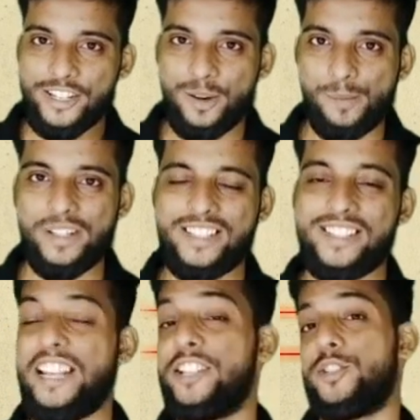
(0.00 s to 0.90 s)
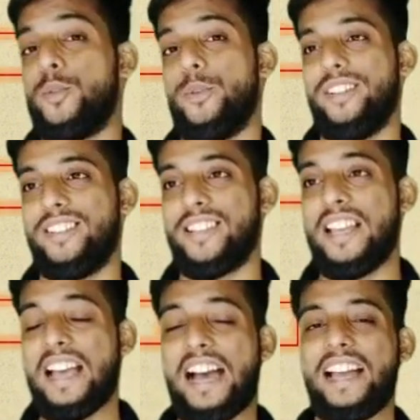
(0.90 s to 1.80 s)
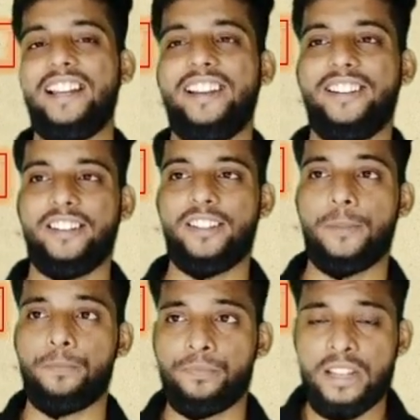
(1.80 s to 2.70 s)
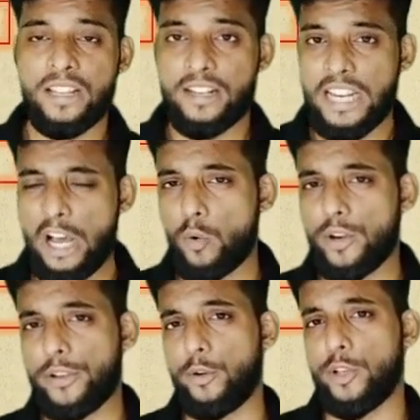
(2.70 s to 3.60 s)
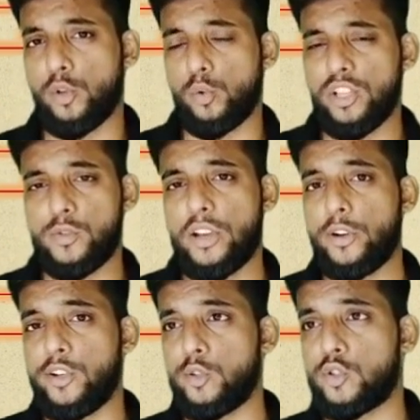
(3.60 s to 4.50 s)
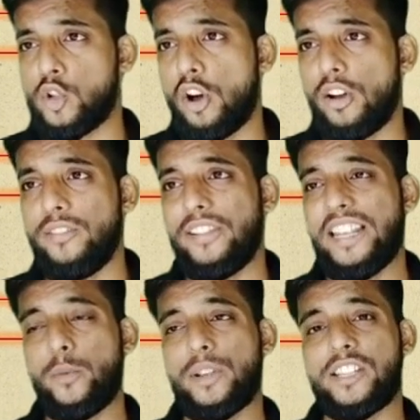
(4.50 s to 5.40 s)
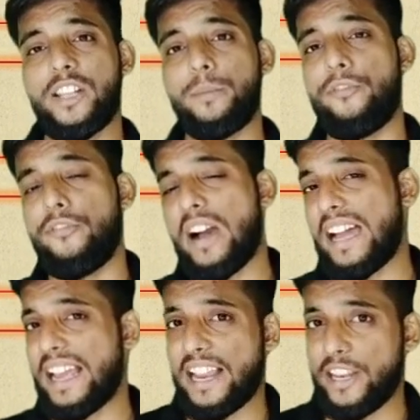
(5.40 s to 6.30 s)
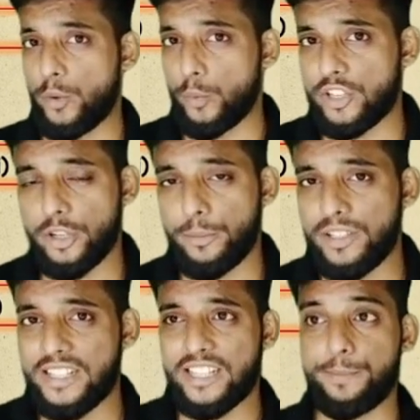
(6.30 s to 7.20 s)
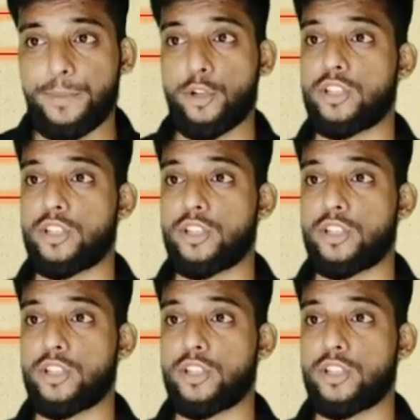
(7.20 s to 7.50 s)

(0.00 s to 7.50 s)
number 6, students. Highlight it. Now what we are going to do is we are going to solve equation number 5 and equation number 6 because